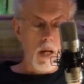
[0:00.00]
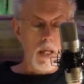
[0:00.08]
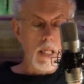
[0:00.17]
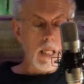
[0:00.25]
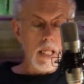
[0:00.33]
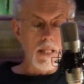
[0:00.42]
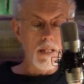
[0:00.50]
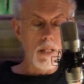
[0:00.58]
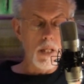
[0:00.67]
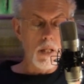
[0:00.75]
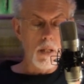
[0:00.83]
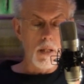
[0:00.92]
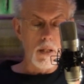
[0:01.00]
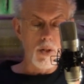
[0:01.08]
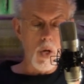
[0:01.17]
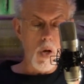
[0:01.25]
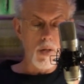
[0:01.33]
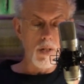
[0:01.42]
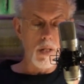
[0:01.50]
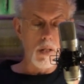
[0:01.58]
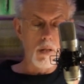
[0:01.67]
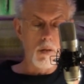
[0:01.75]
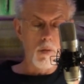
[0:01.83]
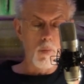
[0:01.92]
and he lay still and exhausted,
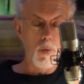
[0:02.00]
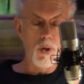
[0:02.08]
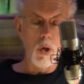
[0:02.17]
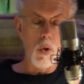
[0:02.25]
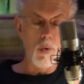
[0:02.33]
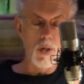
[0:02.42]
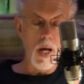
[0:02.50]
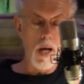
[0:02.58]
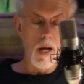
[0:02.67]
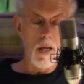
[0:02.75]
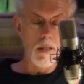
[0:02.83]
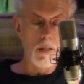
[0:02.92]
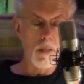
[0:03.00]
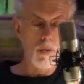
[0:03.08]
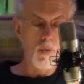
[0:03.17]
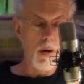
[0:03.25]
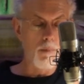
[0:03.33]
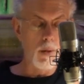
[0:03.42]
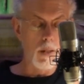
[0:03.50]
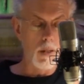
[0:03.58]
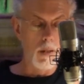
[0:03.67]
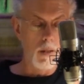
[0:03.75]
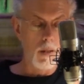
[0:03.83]
with closed eyes, trembling.